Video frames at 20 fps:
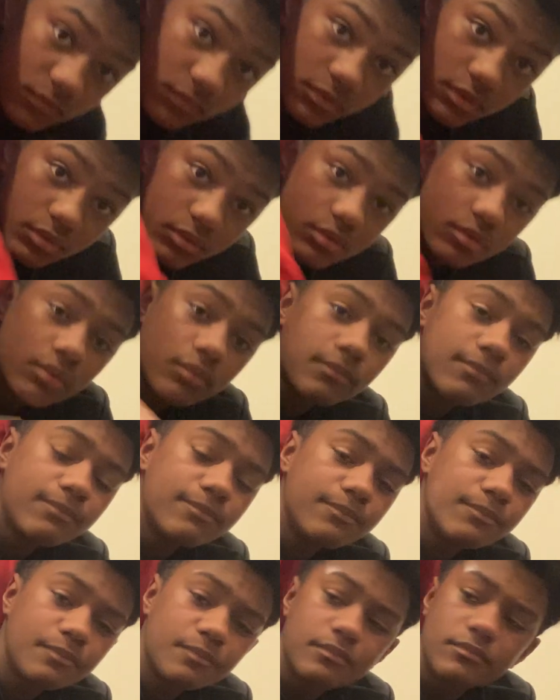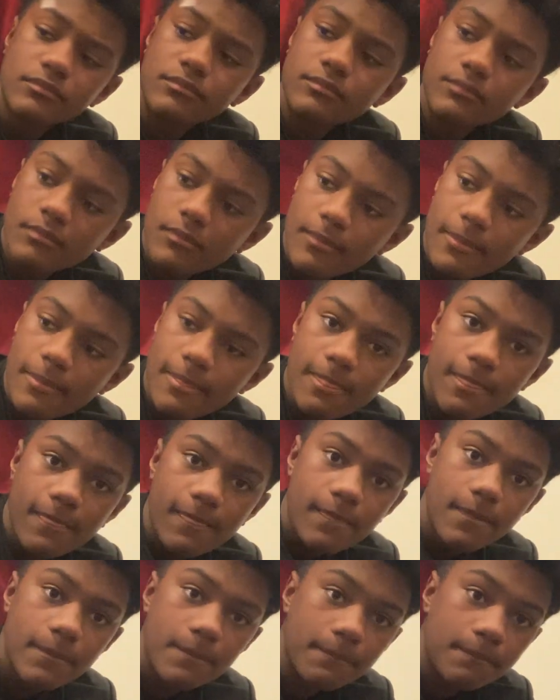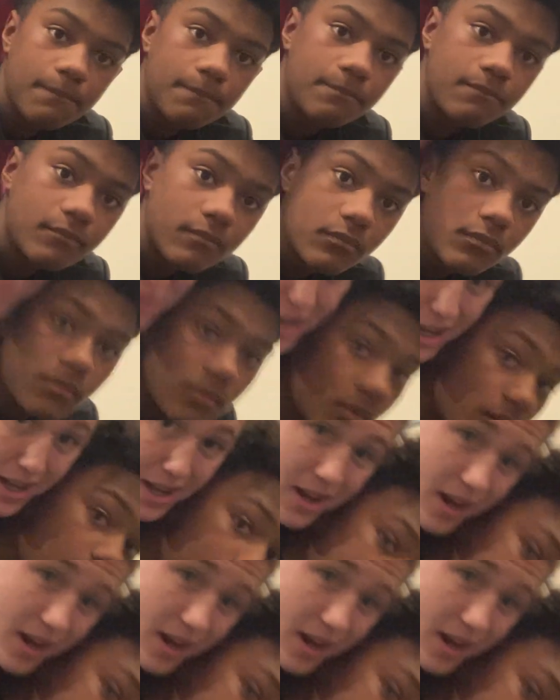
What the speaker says: Both hands come through his armpit.